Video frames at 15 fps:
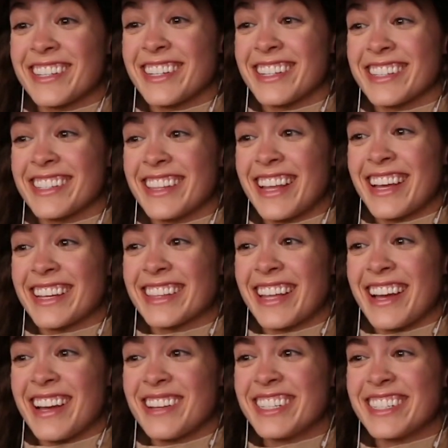She doesn't like
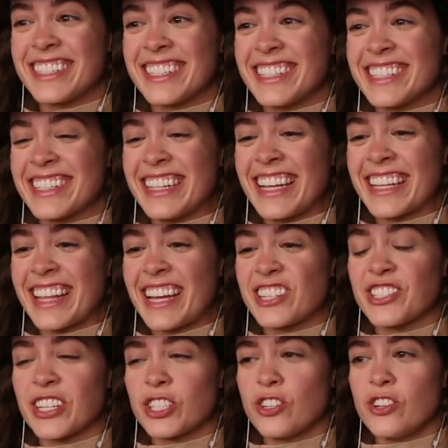that. She doesn't like that.
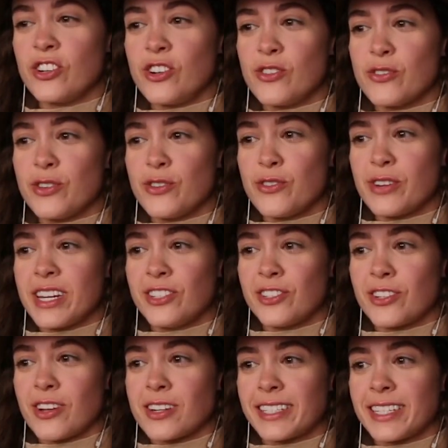She's like, no, no, no, you don't need to
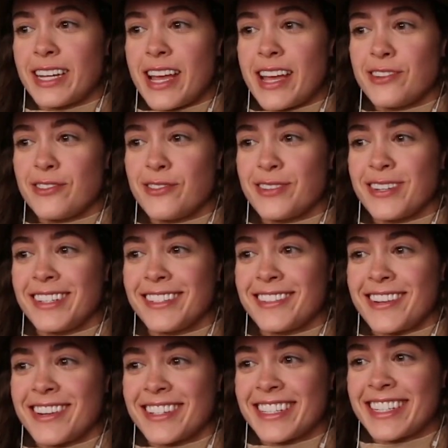talk to Ned. You don't need to
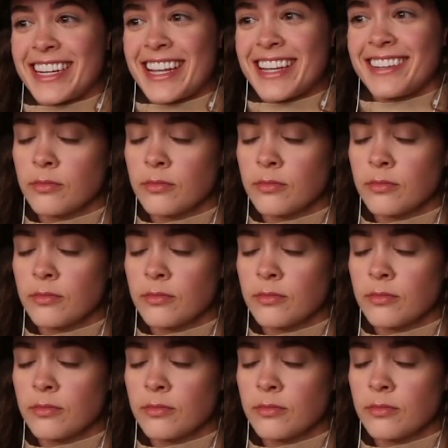talk to Ned.